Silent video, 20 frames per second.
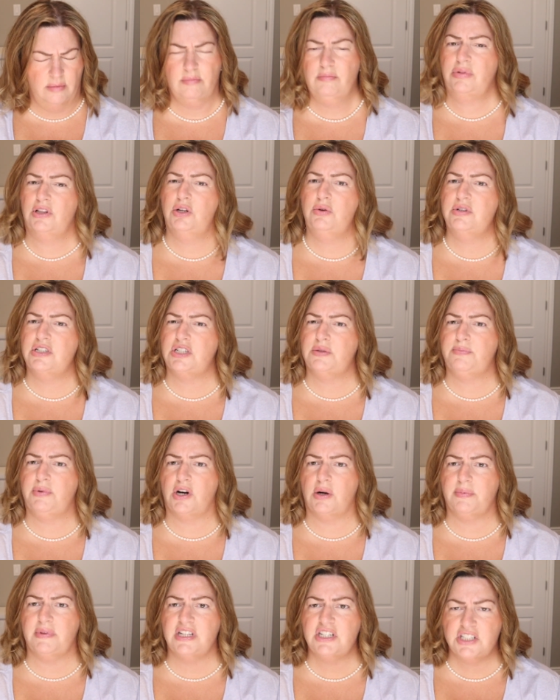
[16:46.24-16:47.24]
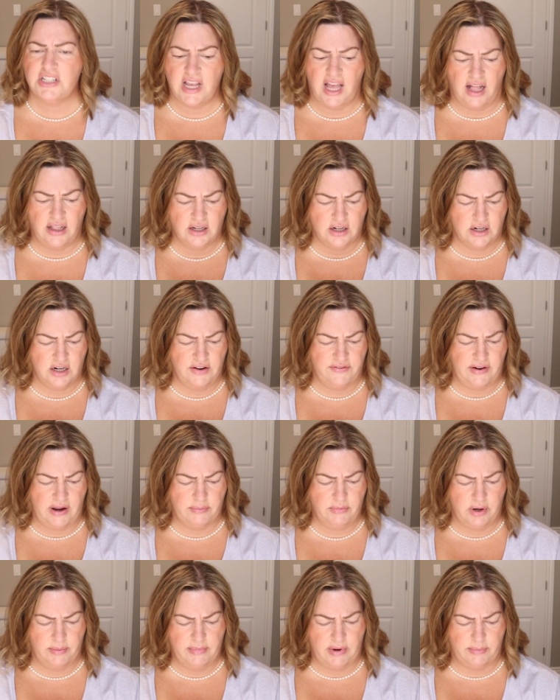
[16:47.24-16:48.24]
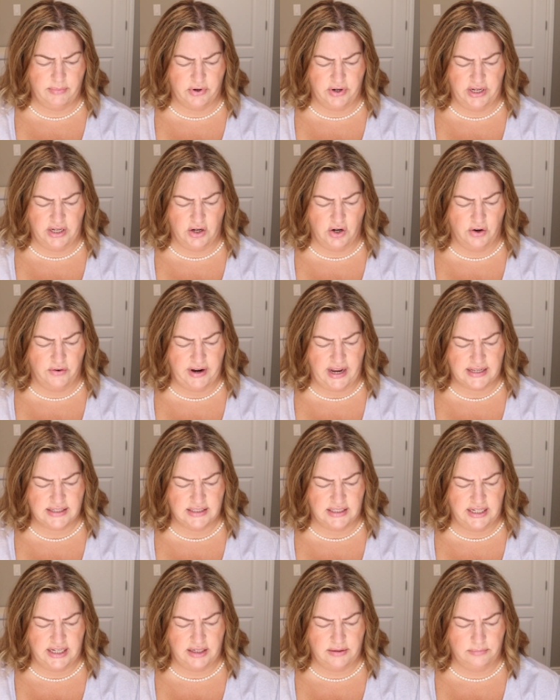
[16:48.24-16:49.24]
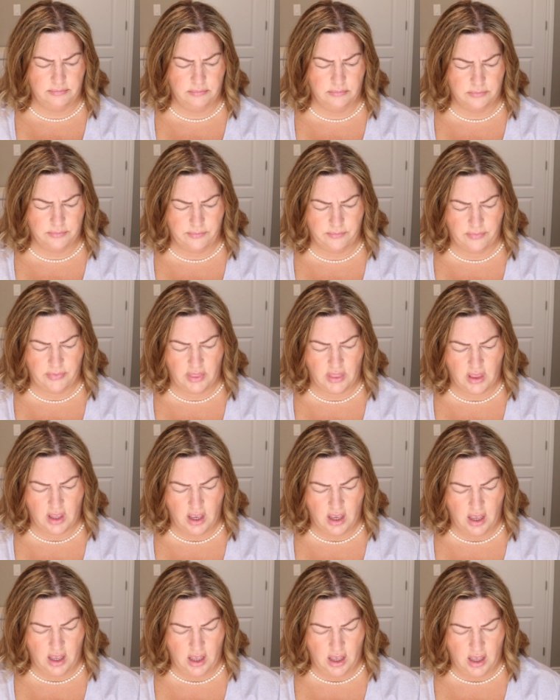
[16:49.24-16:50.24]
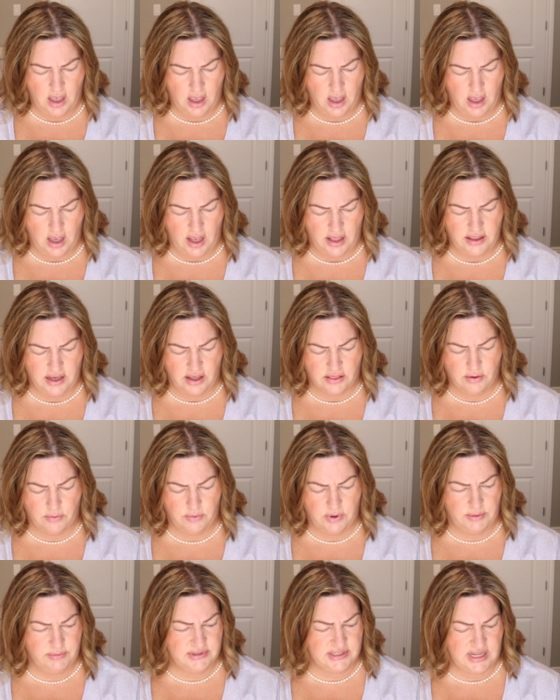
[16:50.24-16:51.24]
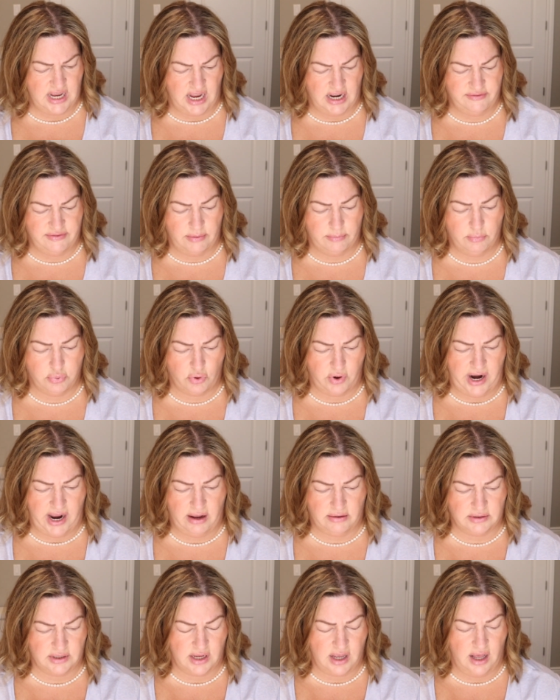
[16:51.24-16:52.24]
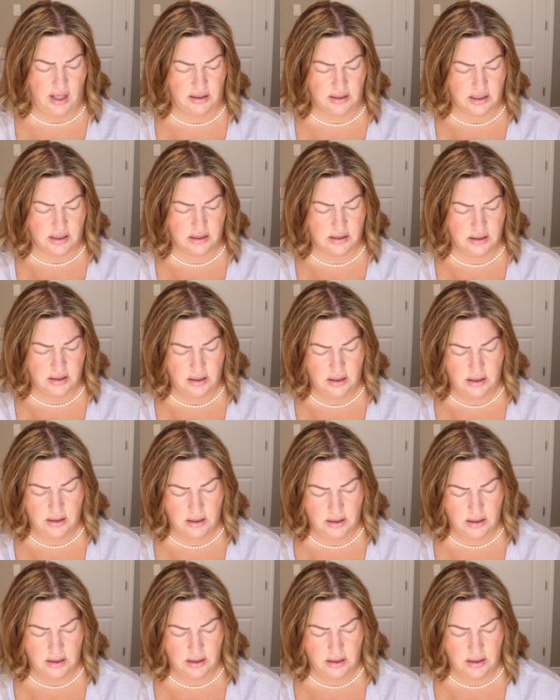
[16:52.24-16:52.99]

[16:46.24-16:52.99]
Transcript: bluish purplish color if I'm remembering correctly. And the other one was kind of a brown color.